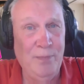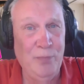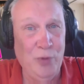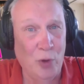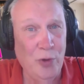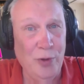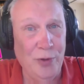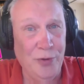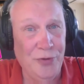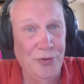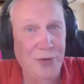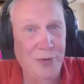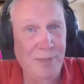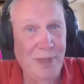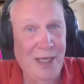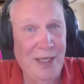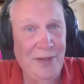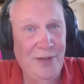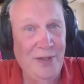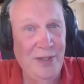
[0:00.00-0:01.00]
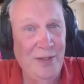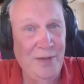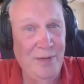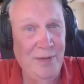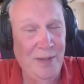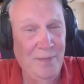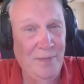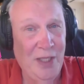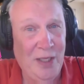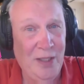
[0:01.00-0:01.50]
brokers at
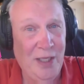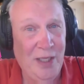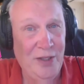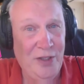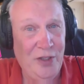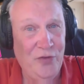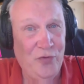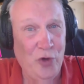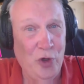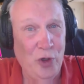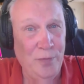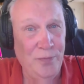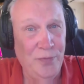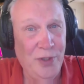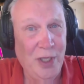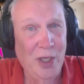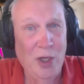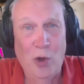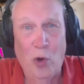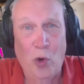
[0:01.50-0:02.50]
these firms.